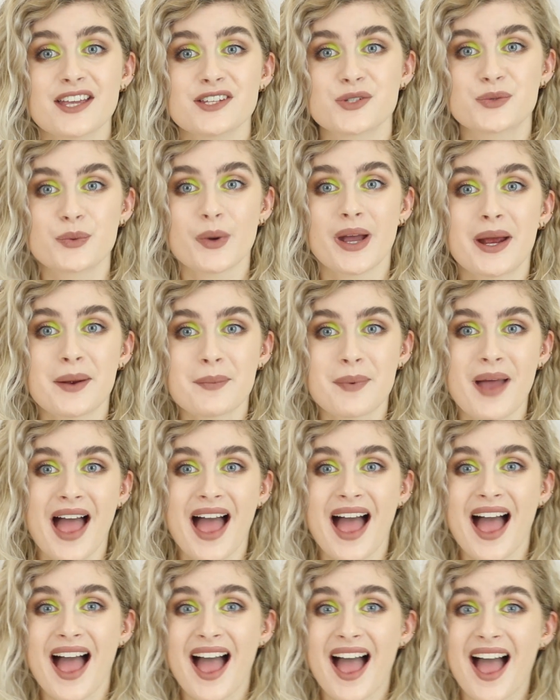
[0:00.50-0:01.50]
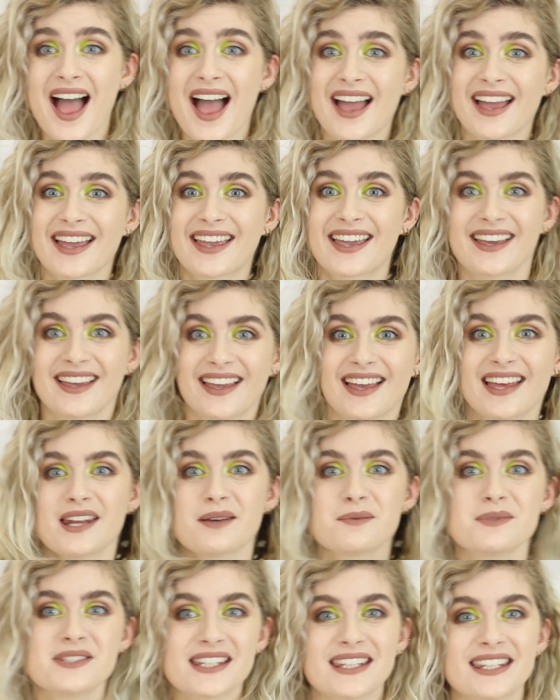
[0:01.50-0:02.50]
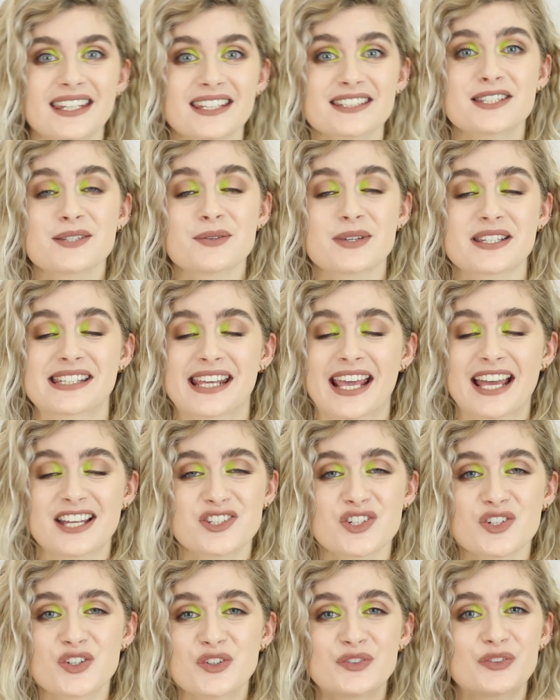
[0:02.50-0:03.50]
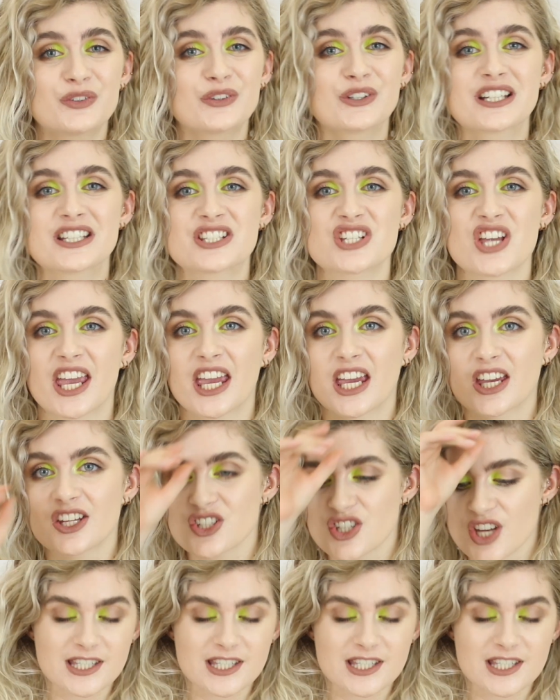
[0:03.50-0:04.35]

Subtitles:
guys, we're back! And I'm sticking to the schedule for a change.